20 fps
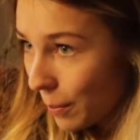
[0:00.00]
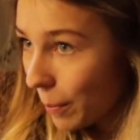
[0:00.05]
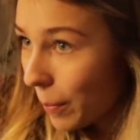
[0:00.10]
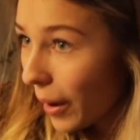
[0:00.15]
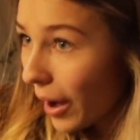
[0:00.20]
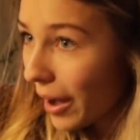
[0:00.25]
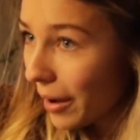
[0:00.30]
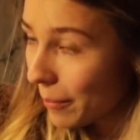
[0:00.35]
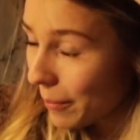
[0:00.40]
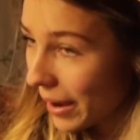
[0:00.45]

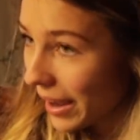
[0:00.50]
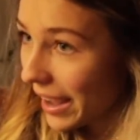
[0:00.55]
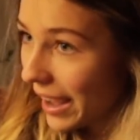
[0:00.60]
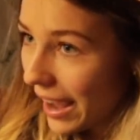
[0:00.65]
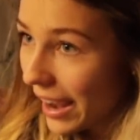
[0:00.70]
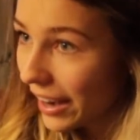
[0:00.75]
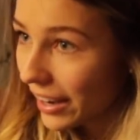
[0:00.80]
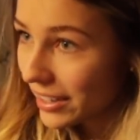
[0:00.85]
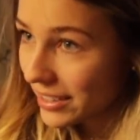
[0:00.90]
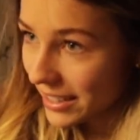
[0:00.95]
But my
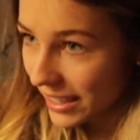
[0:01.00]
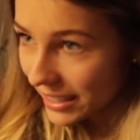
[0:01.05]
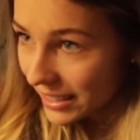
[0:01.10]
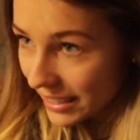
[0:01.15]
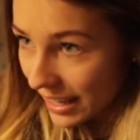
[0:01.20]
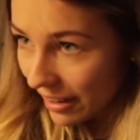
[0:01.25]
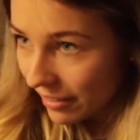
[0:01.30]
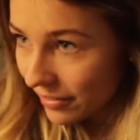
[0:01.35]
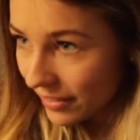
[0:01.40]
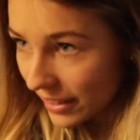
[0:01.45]
hair is like
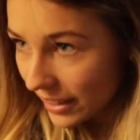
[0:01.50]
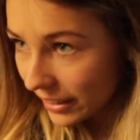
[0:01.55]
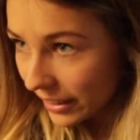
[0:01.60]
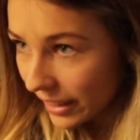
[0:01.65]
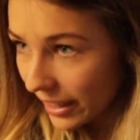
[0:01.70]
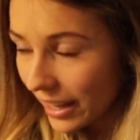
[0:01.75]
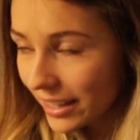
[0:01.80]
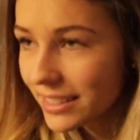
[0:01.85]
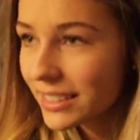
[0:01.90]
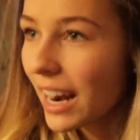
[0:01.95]

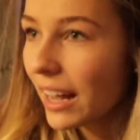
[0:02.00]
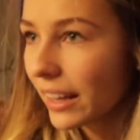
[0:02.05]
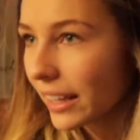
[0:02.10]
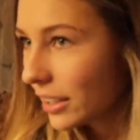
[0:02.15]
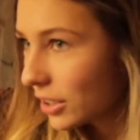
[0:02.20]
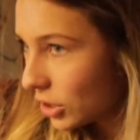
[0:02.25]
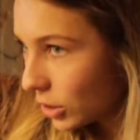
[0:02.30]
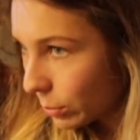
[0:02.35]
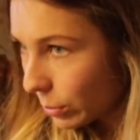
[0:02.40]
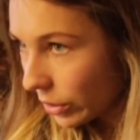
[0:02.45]
definitely, it's not
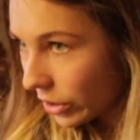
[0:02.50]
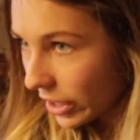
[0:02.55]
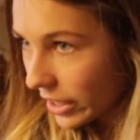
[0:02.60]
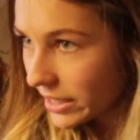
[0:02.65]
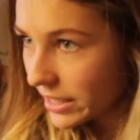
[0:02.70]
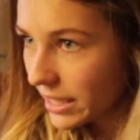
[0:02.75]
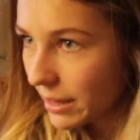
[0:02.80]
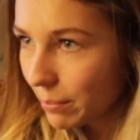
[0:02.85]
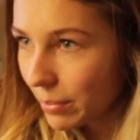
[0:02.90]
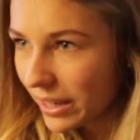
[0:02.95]
like super
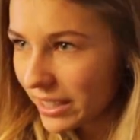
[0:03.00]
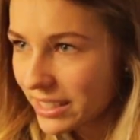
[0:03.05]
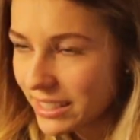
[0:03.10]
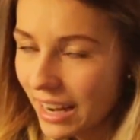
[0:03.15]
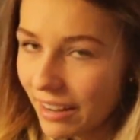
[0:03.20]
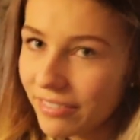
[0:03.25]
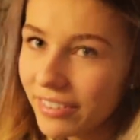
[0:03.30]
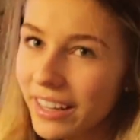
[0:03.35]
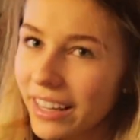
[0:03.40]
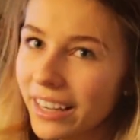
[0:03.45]
greasy, but it's
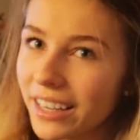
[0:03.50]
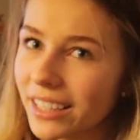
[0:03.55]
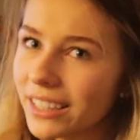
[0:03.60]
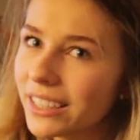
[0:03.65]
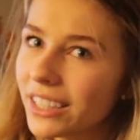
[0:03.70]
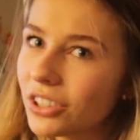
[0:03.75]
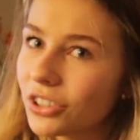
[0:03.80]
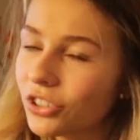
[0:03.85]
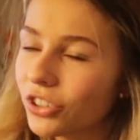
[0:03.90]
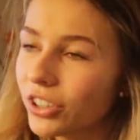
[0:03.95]
definitely like a little